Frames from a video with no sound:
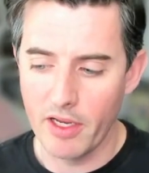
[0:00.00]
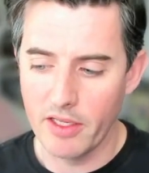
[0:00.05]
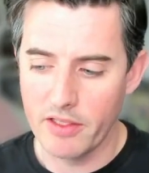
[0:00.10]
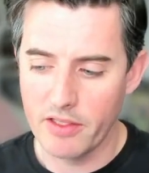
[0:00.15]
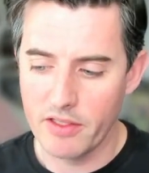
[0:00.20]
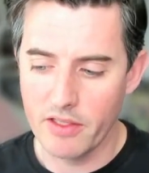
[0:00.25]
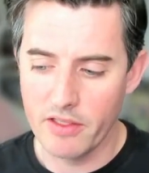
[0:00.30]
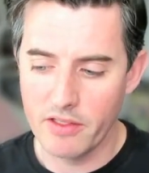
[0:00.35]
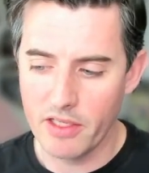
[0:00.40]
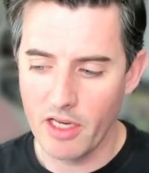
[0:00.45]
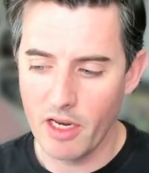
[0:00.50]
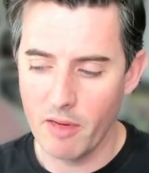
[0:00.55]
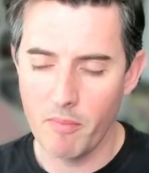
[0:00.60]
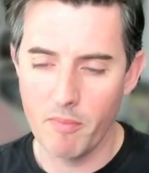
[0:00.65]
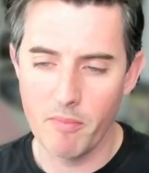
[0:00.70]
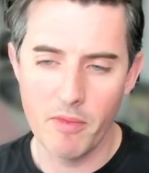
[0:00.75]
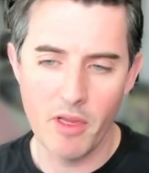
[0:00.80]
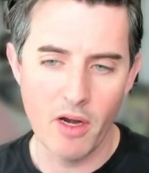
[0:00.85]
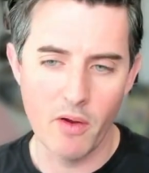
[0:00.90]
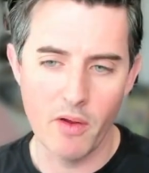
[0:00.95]
It's the
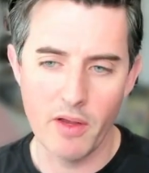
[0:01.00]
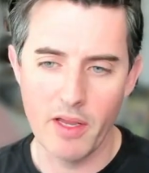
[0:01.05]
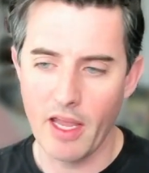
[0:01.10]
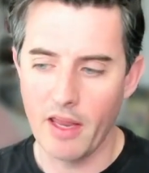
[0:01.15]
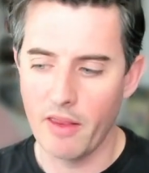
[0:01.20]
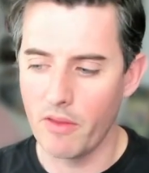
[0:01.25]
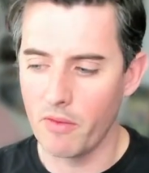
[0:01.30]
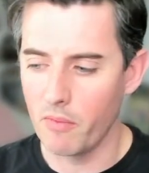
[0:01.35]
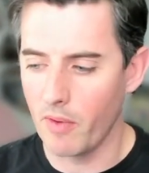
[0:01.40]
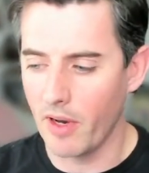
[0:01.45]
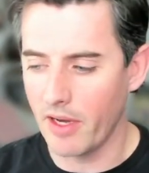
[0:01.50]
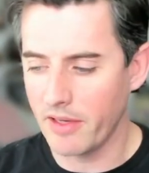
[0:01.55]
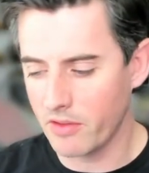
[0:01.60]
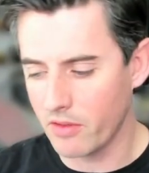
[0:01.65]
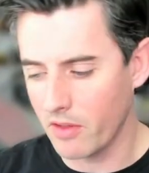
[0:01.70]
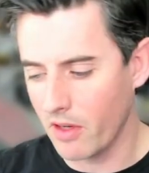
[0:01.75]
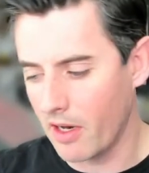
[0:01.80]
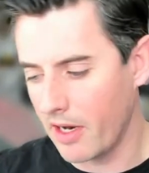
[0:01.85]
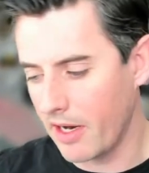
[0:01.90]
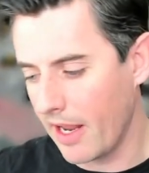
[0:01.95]
same, again, the
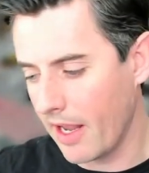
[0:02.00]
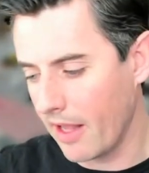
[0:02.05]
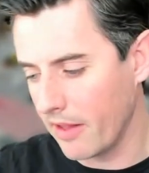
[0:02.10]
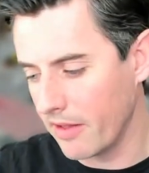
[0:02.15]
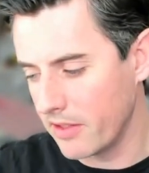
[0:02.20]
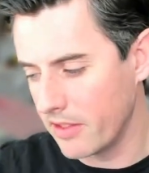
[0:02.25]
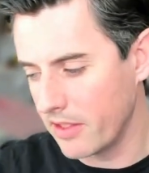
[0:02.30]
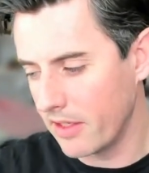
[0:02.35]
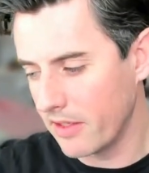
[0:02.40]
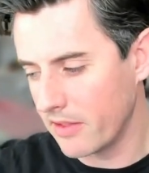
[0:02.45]
restaurant analogy.